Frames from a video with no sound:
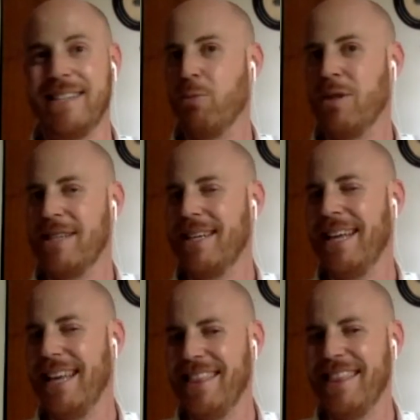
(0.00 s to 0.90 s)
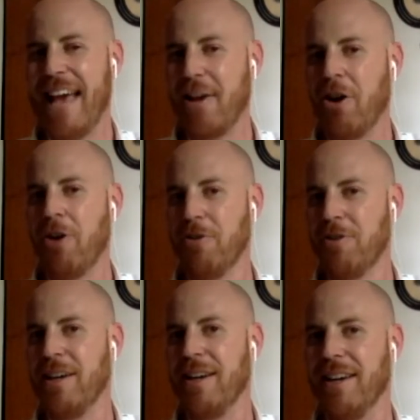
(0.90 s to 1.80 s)
it wasn't hit that hard
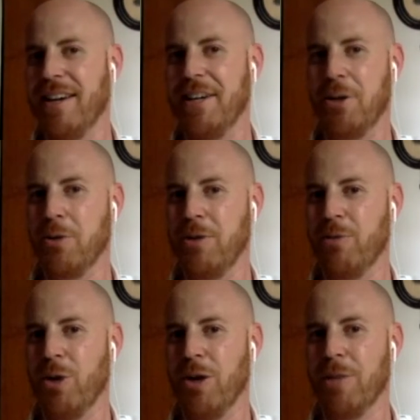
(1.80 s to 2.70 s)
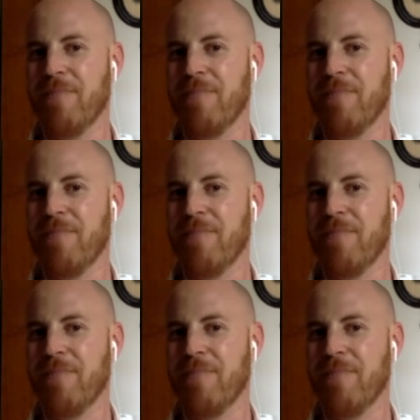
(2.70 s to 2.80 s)
in Côte d'Ivoire.